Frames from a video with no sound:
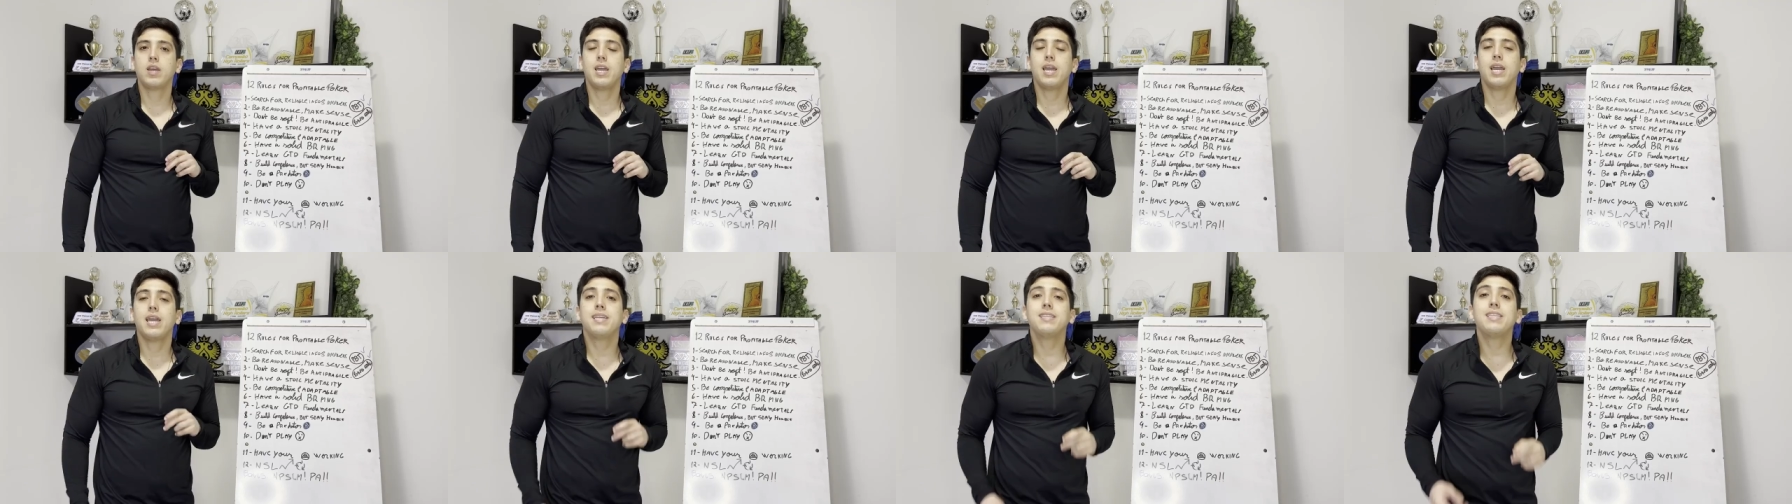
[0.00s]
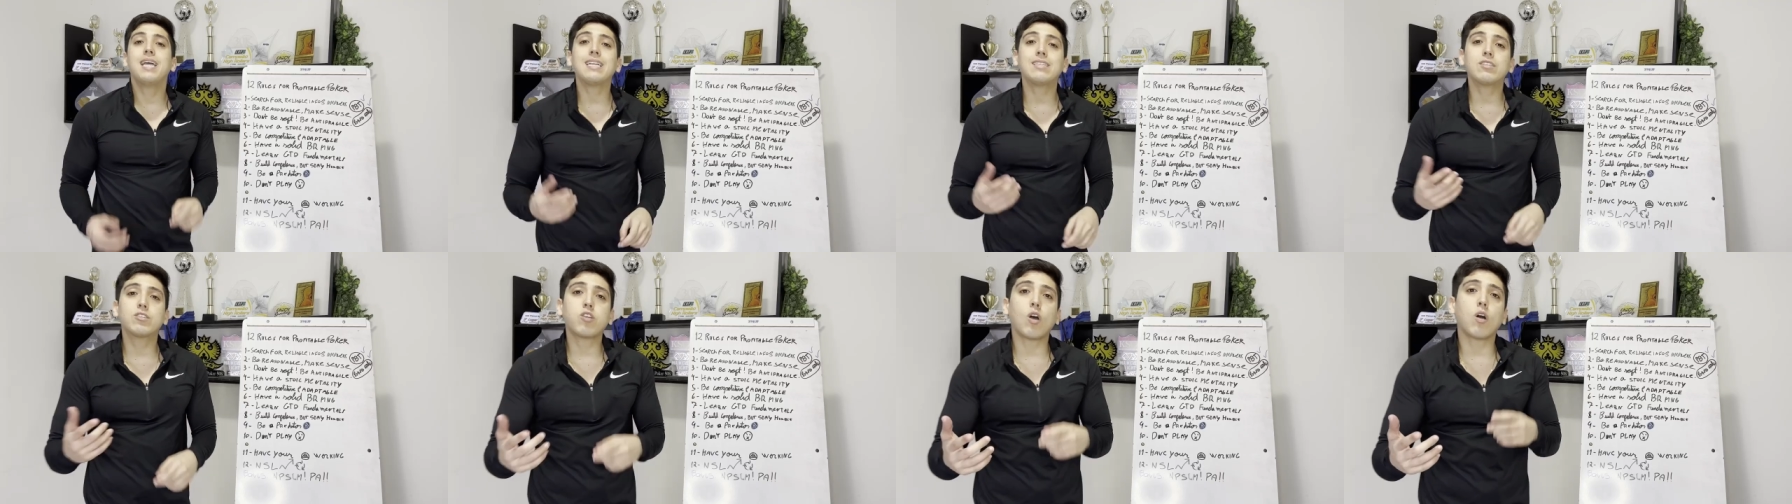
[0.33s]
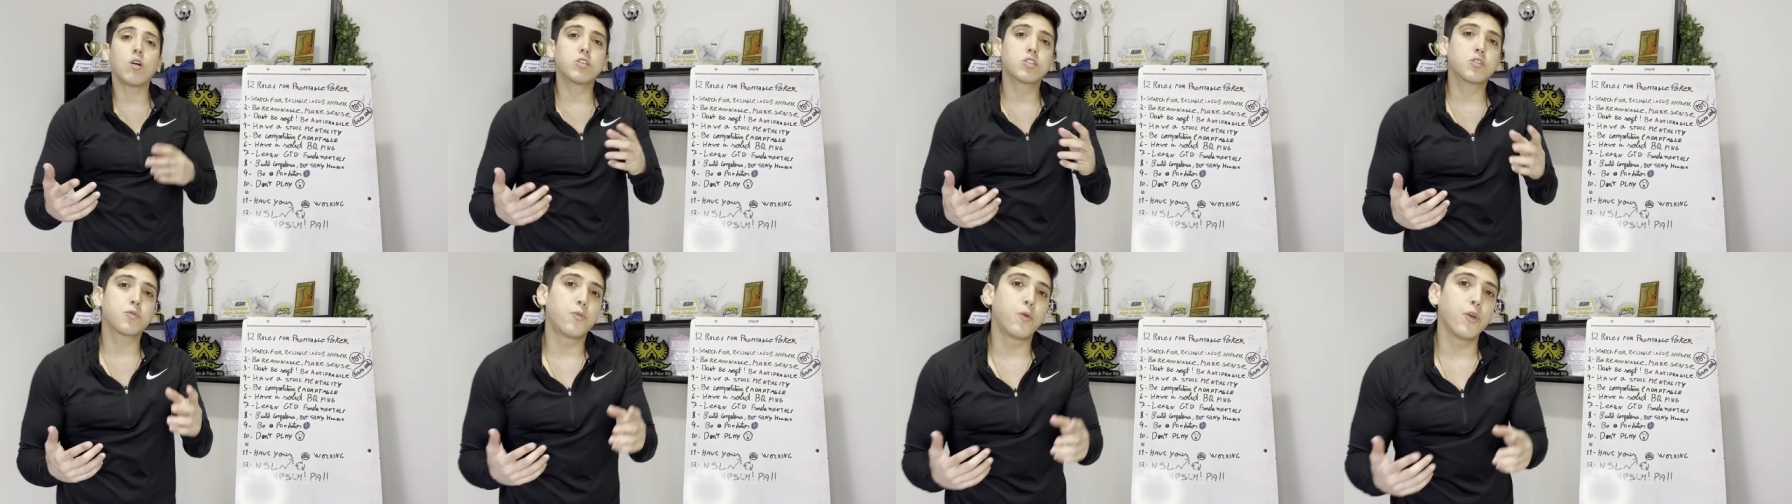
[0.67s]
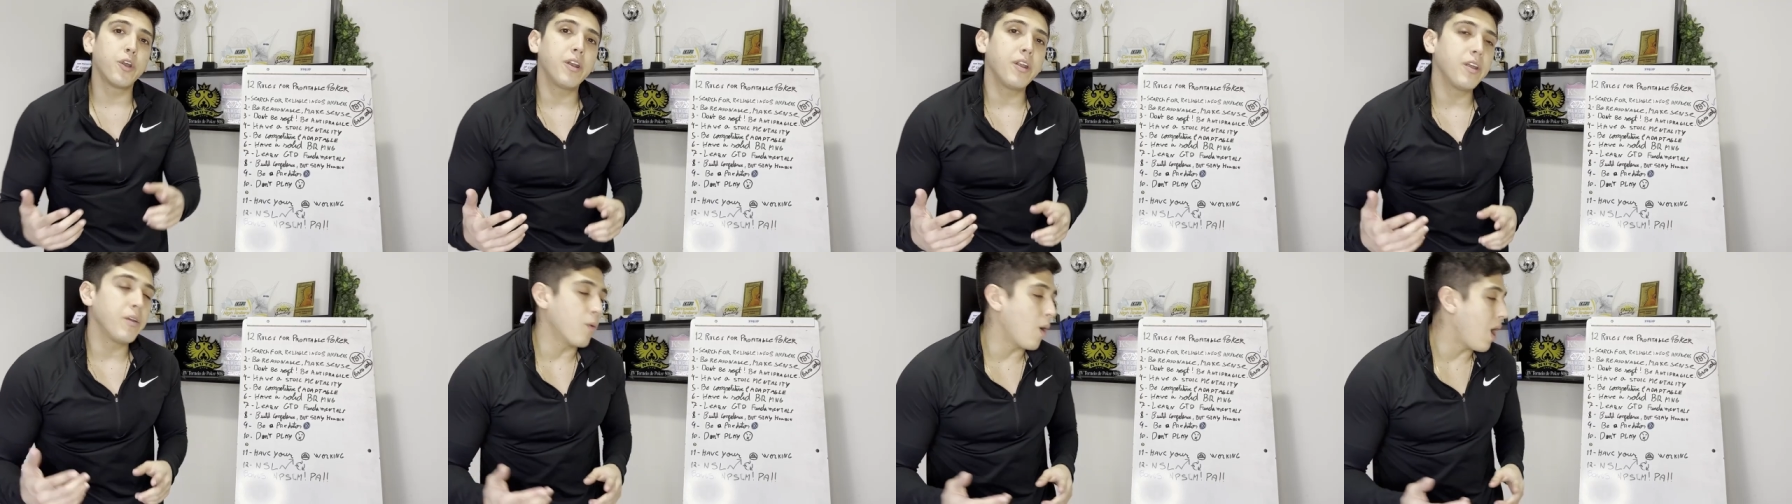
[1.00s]
And that talks
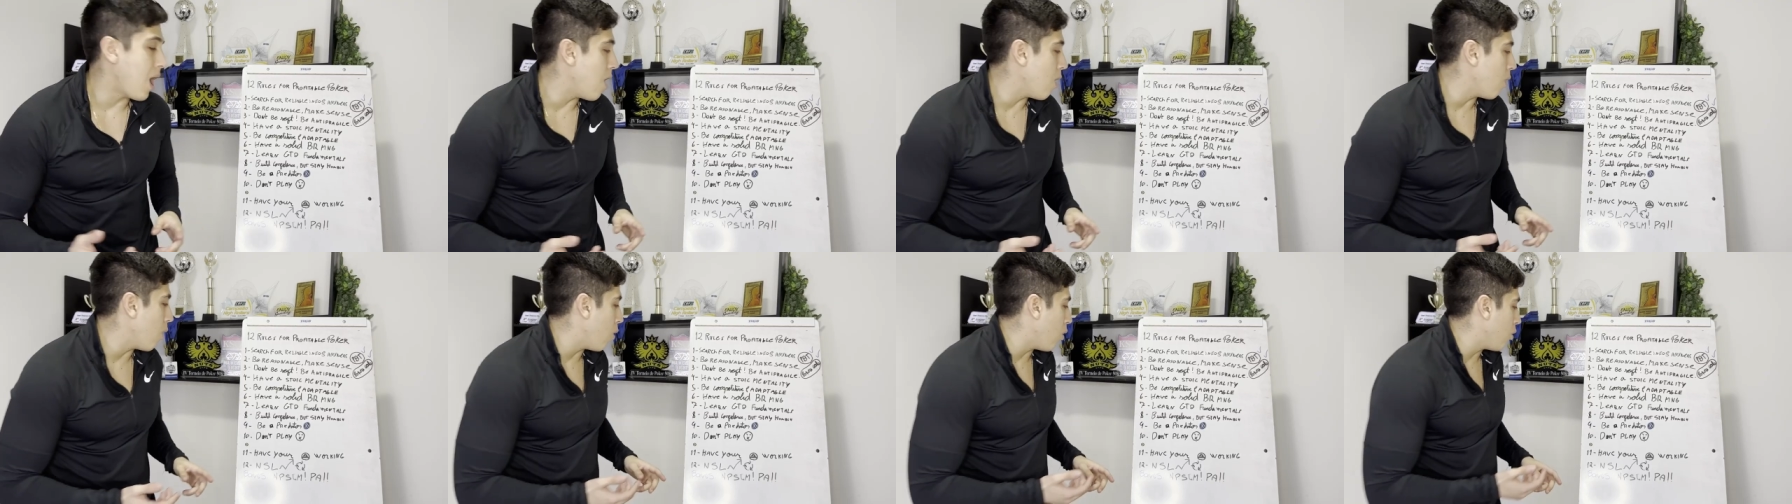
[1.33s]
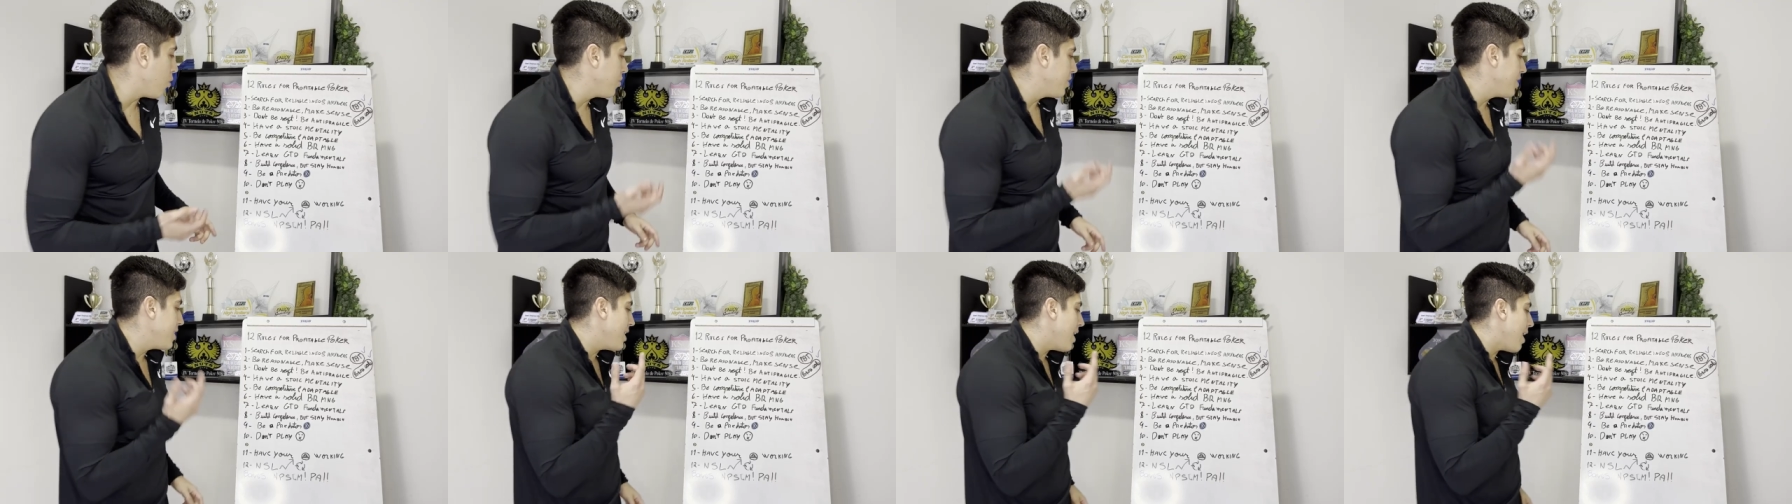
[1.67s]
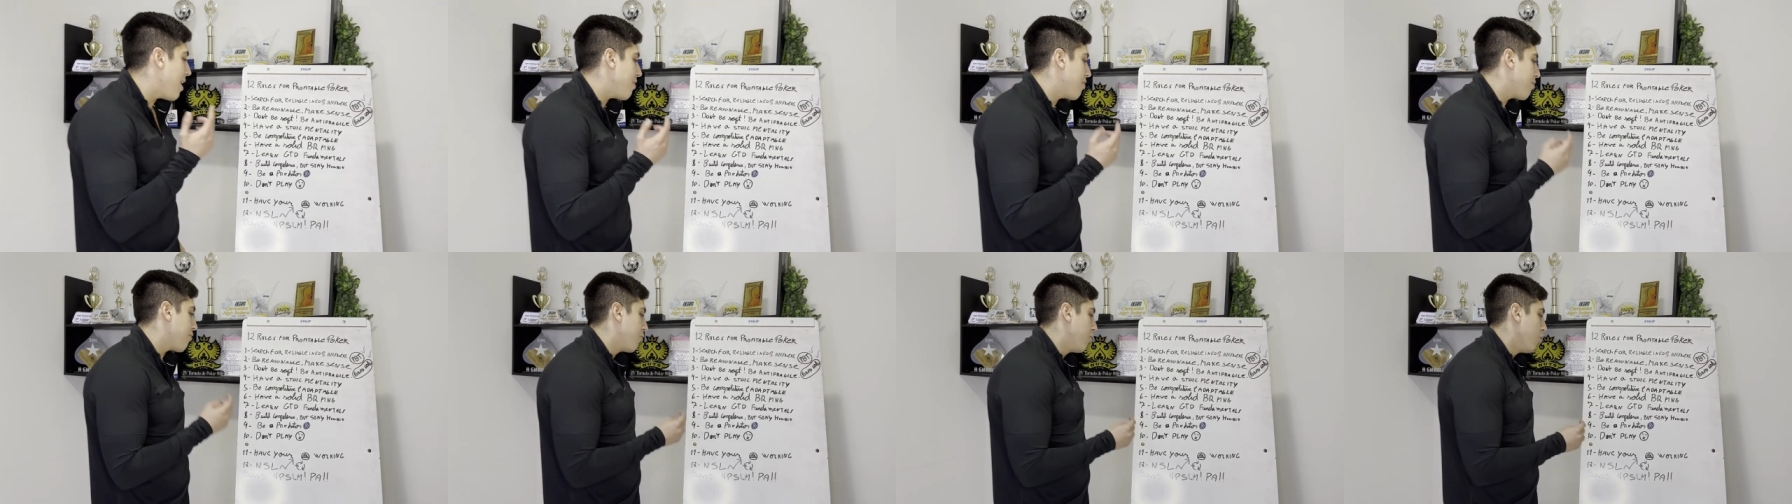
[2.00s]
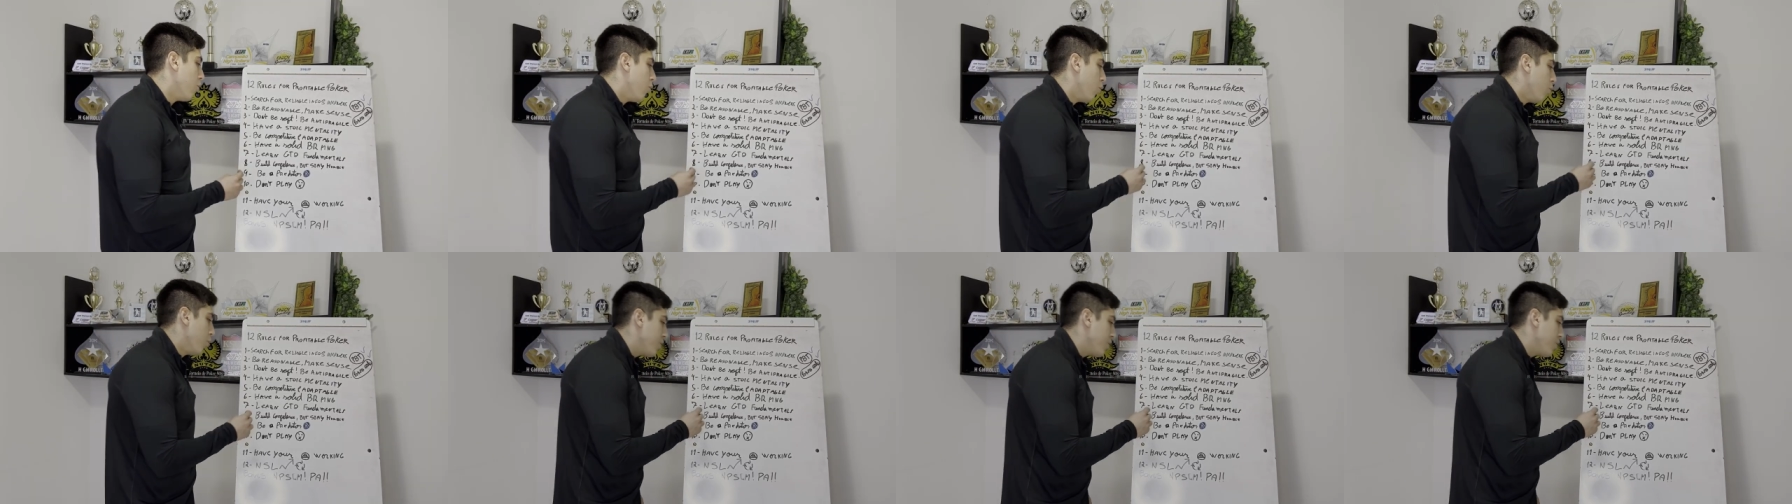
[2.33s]
pretty well on the eighth rule,